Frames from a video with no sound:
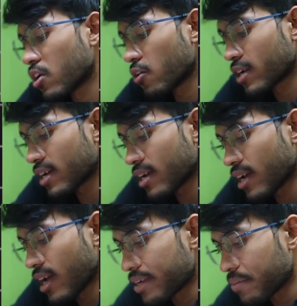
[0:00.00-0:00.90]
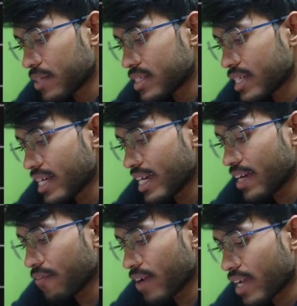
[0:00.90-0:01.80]
Okay, let me see
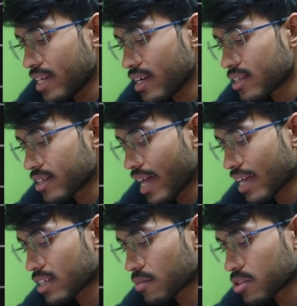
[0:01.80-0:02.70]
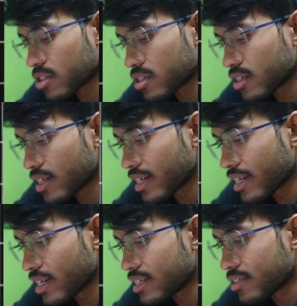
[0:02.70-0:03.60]
if any other assumption
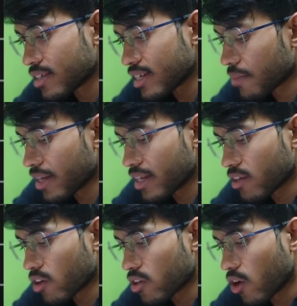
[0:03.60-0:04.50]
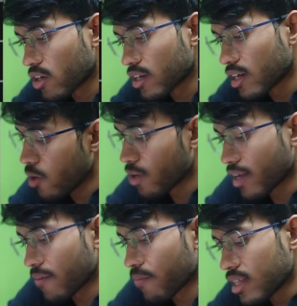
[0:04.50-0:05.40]
is remaining or not.
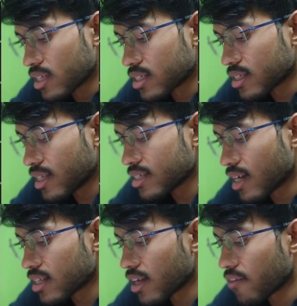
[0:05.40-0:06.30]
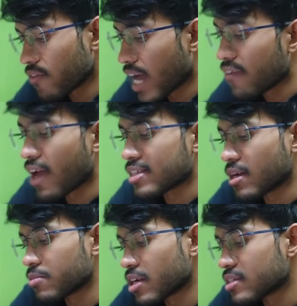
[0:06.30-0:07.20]
Okay, these are the 5
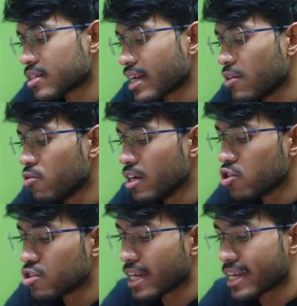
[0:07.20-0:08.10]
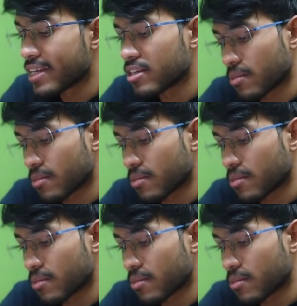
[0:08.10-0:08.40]
assumptions that you need to take care